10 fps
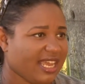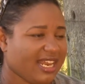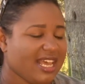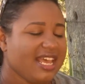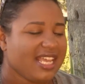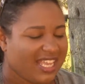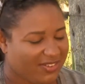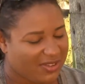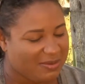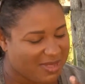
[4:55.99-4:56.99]
And
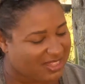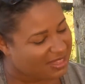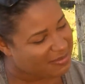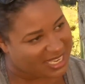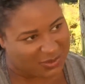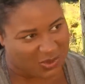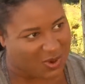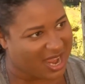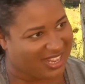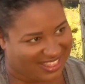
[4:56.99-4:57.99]
even though I'm not the best with
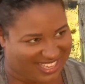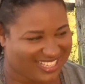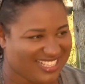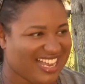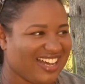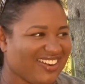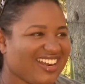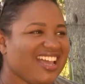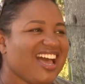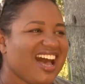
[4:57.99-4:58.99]
writing things down,
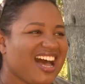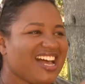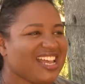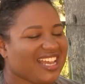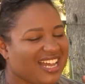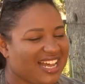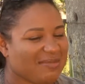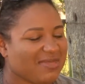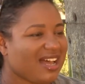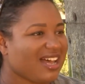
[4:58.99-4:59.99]

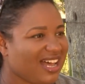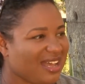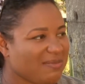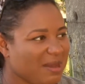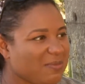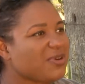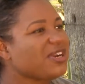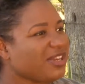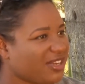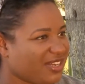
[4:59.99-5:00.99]
I'm
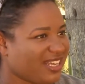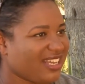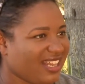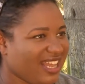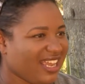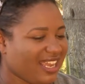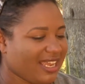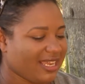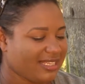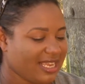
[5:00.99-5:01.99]
pretty good at, like,
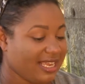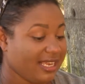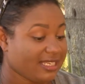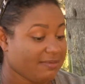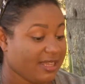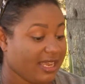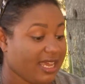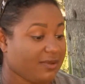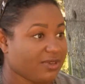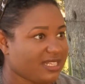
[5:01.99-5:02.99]
taking something
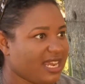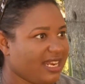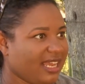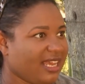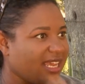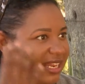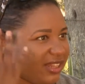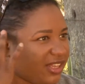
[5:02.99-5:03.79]
and reciting it and